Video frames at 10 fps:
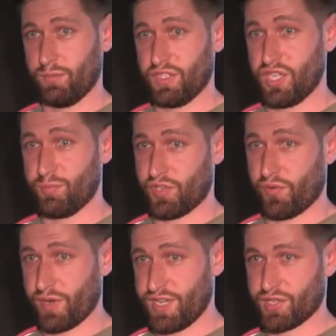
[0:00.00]
deep
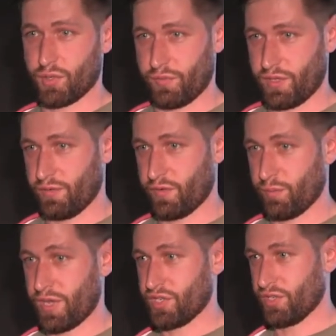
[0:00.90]
trees of the
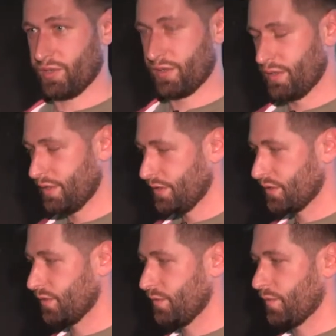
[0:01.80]
information.
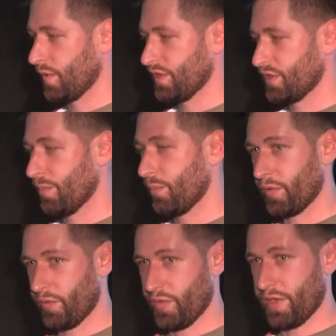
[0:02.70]
So for
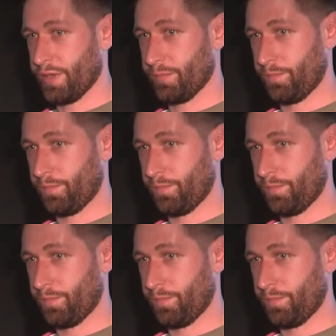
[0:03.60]
example, the